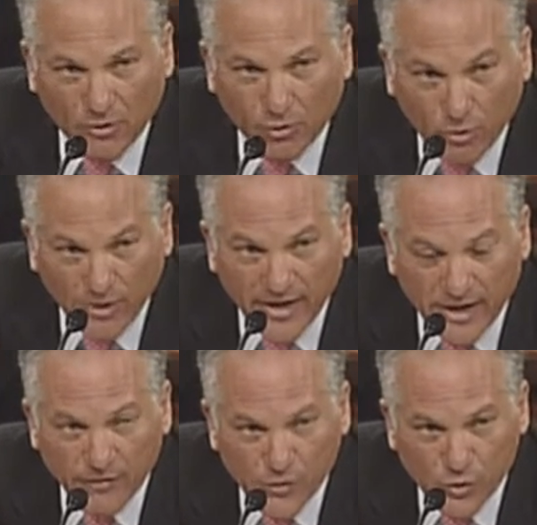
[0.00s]
your
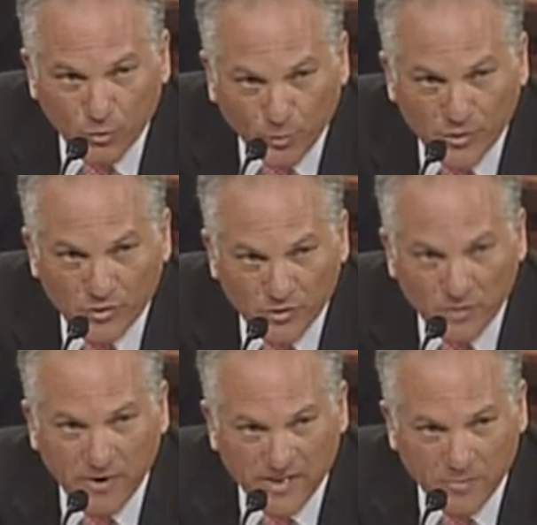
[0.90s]
individual personal
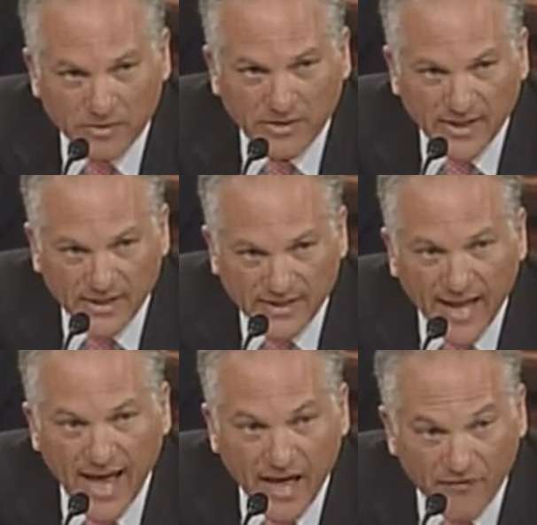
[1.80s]
responsibility is
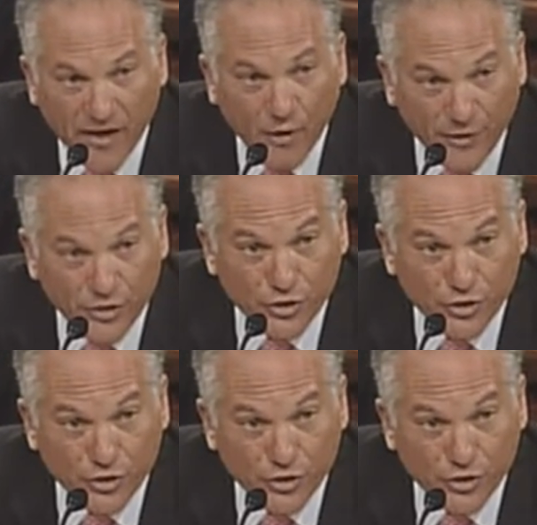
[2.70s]
to have health